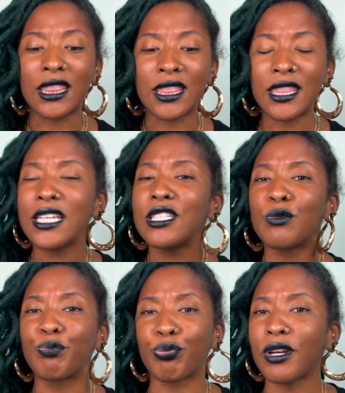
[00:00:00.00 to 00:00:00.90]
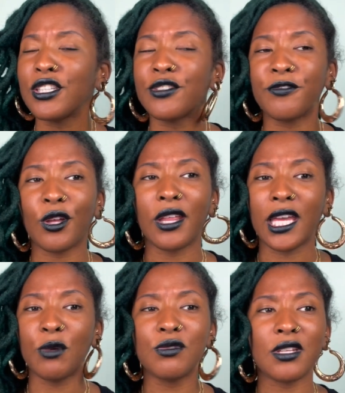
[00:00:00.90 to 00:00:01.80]
This brush felt
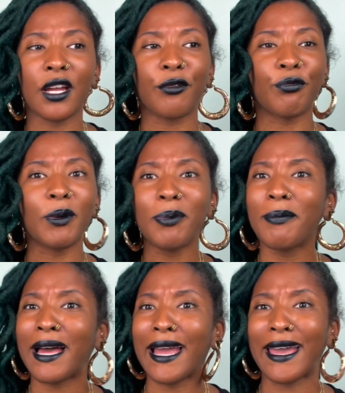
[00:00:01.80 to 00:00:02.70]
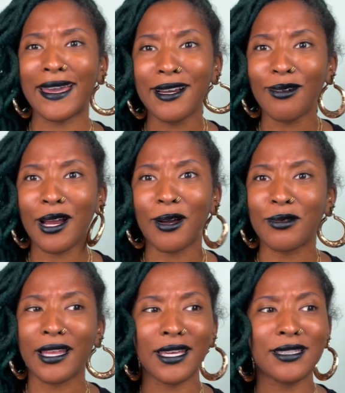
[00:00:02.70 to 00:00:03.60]
like it was like ripping my hair out.
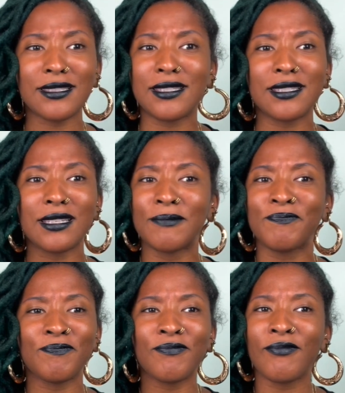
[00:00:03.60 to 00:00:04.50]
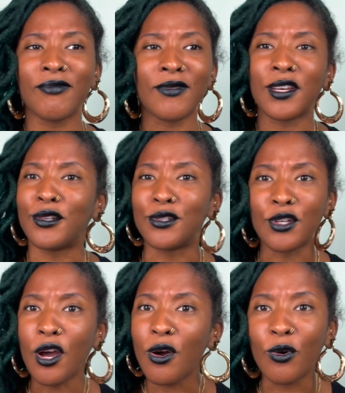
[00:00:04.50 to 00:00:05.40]
Like,
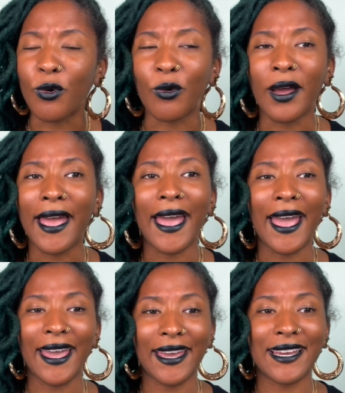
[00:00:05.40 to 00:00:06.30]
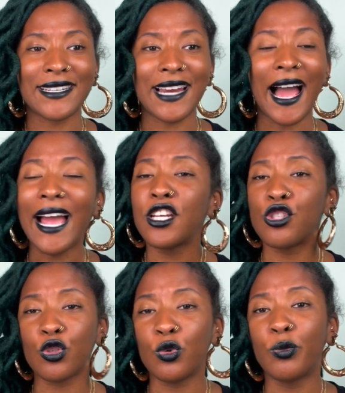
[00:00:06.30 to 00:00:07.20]
no. And I
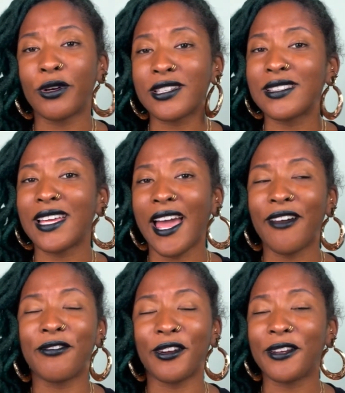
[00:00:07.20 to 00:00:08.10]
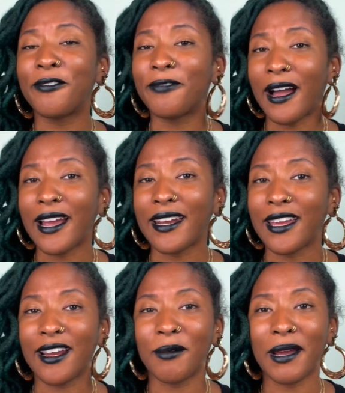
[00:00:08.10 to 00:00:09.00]
do personally have very fine
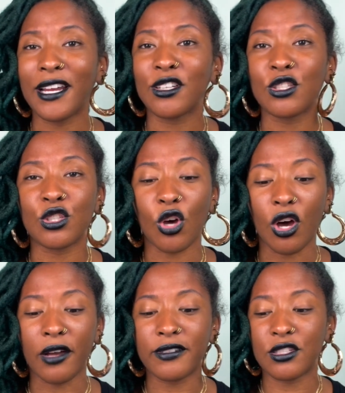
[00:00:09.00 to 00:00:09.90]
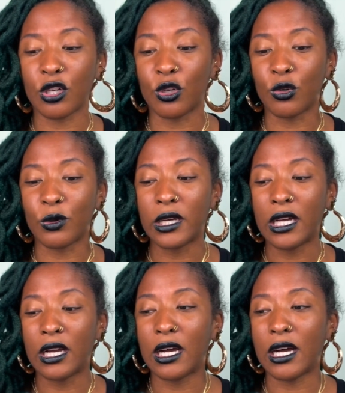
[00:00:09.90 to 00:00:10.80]
hair. My hair is soft, so
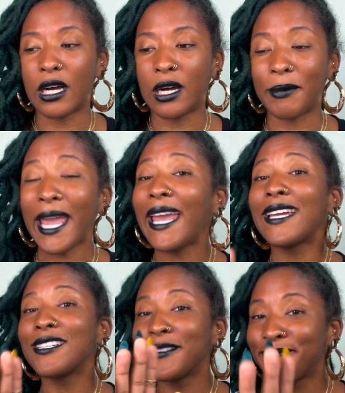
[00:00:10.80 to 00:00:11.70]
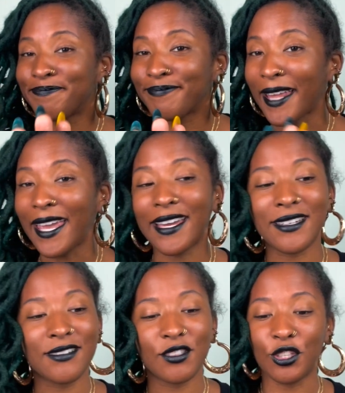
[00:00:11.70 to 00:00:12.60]
and
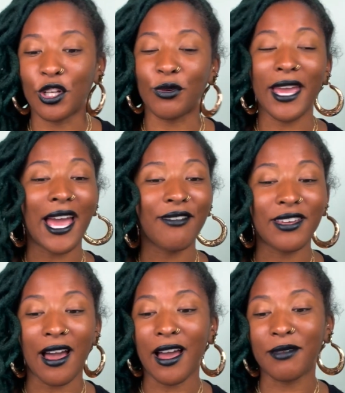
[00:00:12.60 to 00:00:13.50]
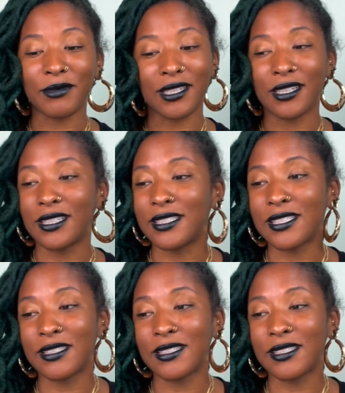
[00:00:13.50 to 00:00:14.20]
you know, caveat, because